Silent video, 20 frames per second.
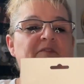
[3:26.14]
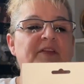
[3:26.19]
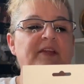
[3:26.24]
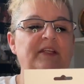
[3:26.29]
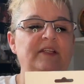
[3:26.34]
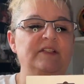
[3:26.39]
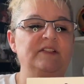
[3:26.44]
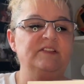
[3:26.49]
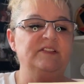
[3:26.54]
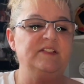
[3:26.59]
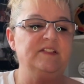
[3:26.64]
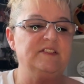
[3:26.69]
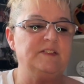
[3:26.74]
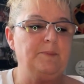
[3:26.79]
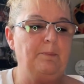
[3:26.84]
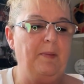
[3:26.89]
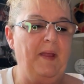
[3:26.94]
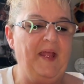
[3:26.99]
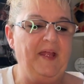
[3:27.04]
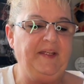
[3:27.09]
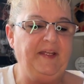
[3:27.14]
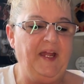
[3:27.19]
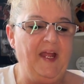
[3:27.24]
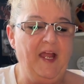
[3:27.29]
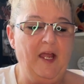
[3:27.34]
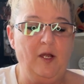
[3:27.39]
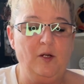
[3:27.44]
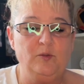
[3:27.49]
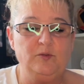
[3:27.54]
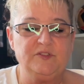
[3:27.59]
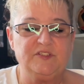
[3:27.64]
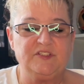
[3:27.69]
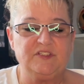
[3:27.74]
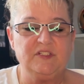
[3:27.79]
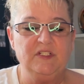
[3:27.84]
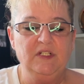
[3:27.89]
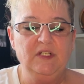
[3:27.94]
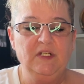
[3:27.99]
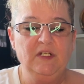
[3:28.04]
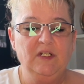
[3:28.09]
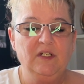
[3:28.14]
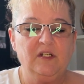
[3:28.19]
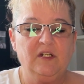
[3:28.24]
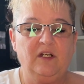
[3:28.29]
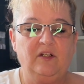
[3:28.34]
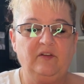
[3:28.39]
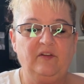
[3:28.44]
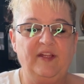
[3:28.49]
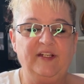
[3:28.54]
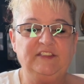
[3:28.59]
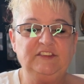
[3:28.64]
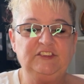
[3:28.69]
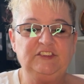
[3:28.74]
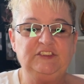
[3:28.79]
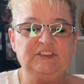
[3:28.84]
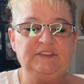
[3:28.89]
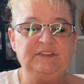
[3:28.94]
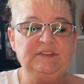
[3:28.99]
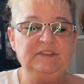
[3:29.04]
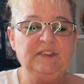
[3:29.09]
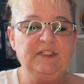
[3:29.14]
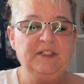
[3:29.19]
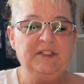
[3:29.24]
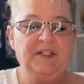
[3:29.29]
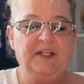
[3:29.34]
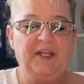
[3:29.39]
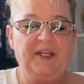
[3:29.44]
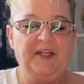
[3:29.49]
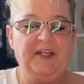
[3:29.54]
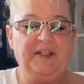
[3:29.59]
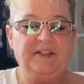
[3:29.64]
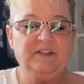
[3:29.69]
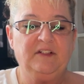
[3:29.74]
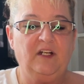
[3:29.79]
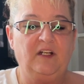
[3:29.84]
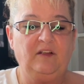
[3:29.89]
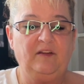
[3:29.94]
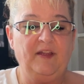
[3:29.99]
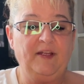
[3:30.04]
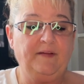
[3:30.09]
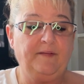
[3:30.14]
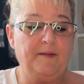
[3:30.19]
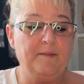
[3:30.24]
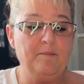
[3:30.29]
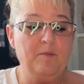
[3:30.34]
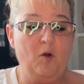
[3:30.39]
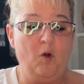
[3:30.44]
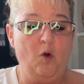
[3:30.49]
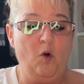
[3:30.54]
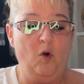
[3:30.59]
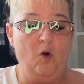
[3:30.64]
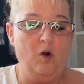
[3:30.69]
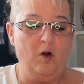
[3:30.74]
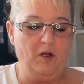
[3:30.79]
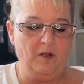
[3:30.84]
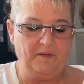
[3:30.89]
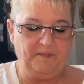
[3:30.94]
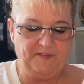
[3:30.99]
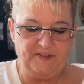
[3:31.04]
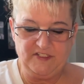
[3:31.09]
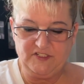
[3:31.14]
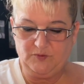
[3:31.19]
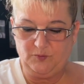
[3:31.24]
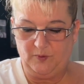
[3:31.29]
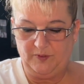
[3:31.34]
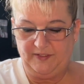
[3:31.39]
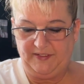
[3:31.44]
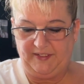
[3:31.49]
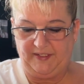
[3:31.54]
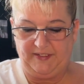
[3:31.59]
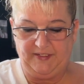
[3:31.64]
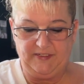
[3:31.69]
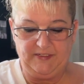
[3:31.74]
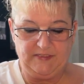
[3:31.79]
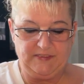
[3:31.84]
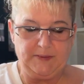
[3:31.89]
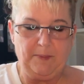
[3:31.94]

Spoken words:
these. It's Pet House Collection and Collect Them All. This one is